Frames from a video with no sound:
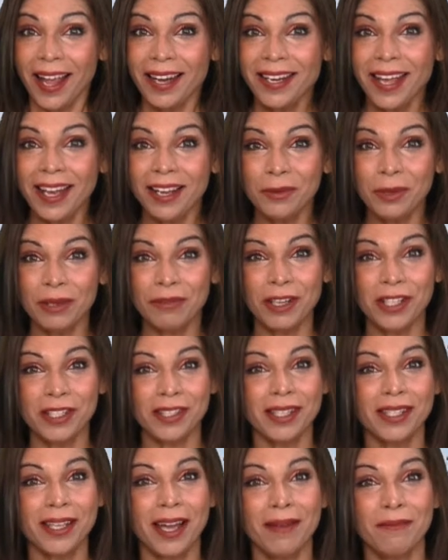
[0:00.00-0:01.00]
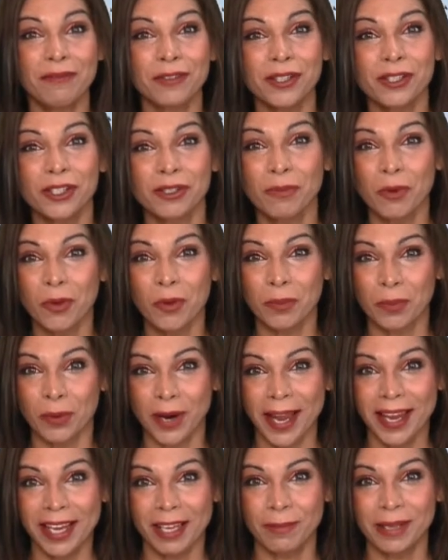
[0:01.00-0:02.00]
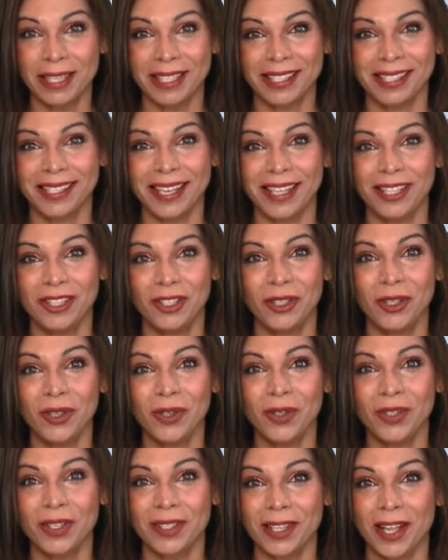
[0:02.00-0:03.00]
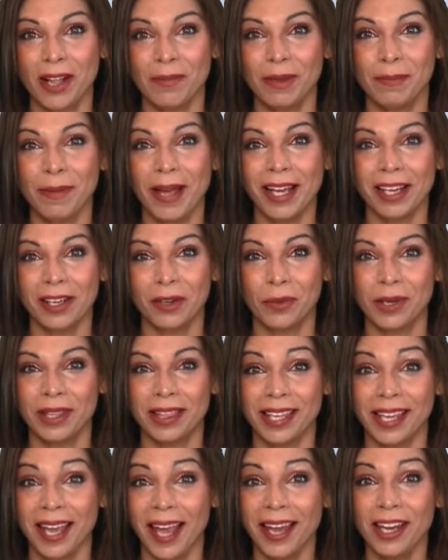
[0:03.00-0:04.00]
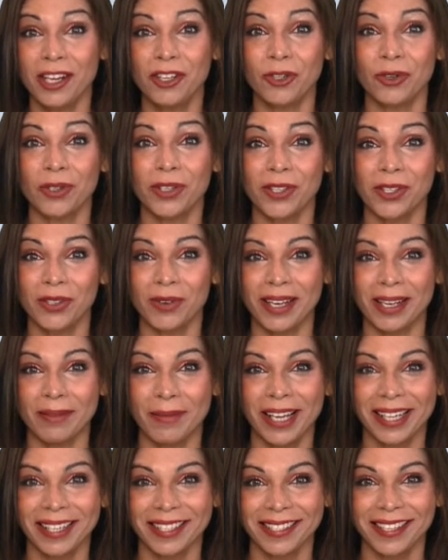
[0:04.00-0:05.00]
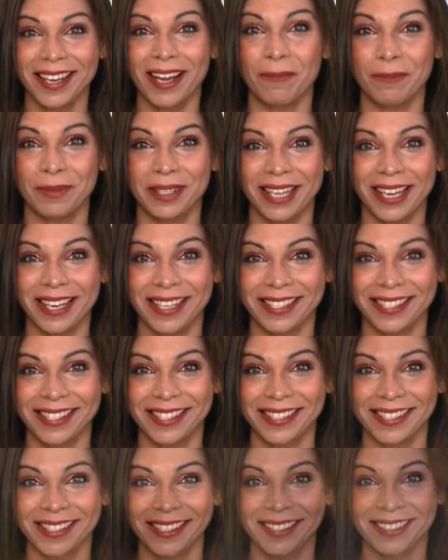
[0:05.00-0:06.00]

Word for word: now we've reached the time for a small break, but stay tuned as I'll be back with the Asia and Australia market updates.